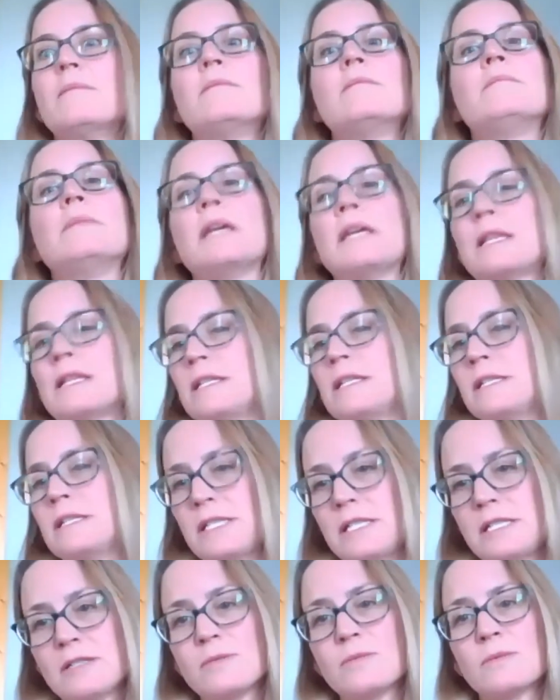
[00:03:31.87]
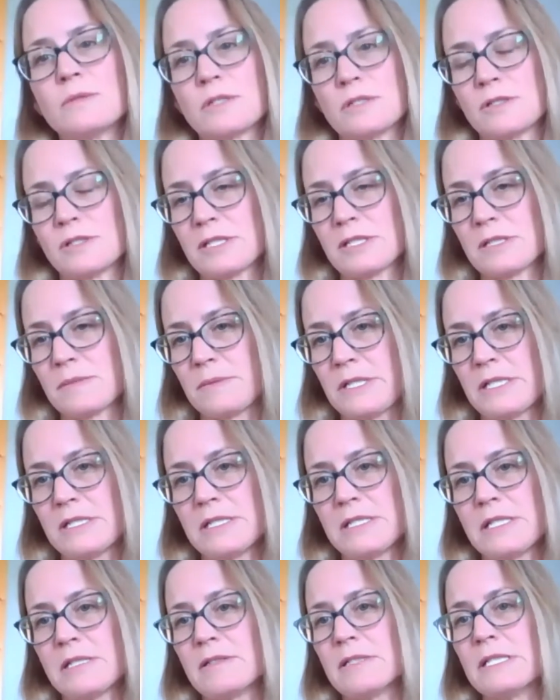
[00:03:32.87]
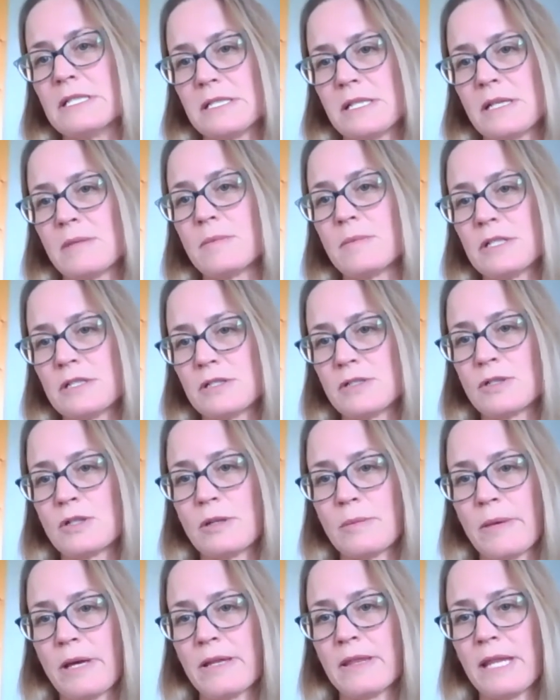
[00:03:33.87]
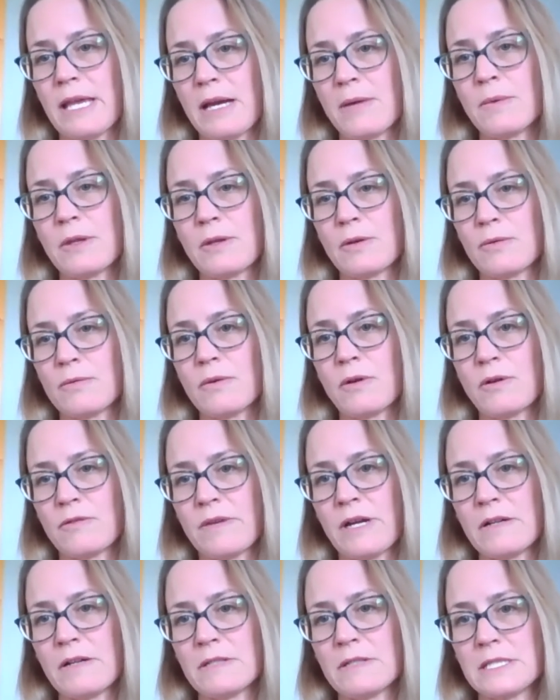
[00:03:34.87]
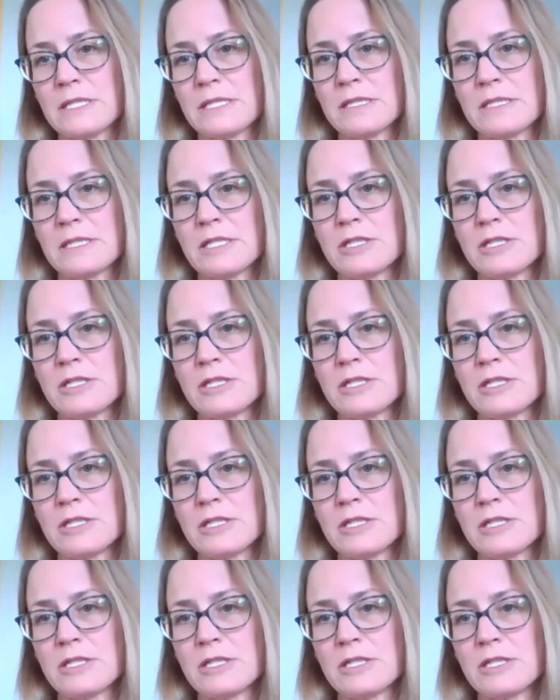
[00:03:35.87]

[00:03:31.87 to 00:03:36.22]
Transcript: make the disease worse, because there is some concern about that with coronaviruses.